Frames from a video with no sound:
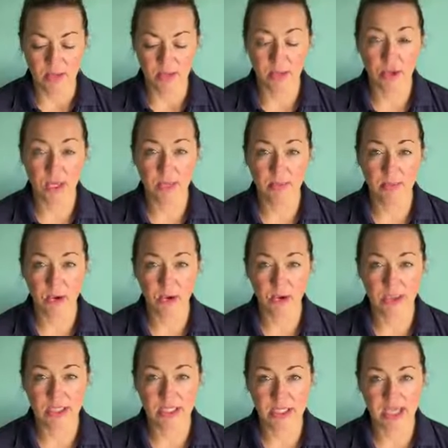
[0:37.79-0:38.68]

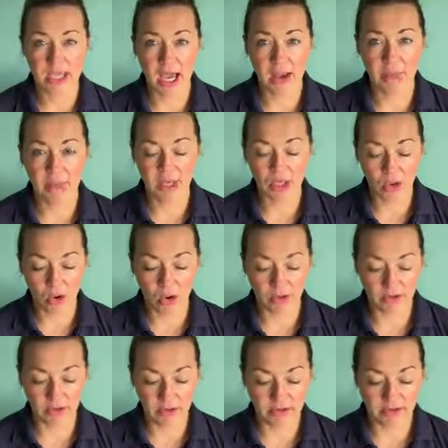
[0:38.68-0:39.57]
Monkeypox can be
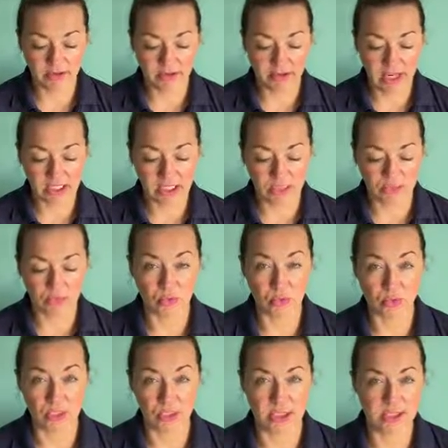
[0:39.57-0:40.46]
caught from infected
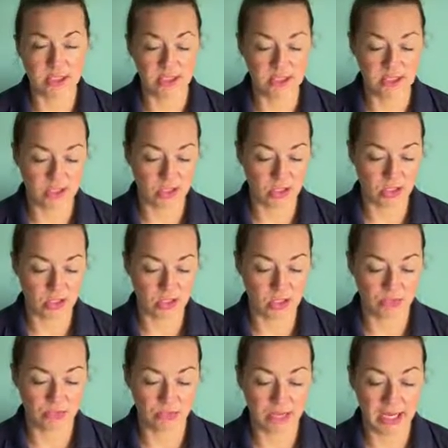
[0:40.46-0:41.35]
rodents such
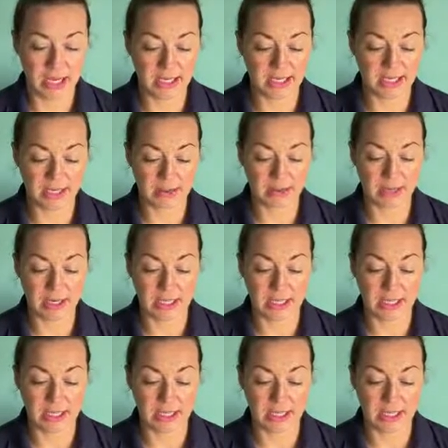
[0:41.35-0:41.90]
as rats,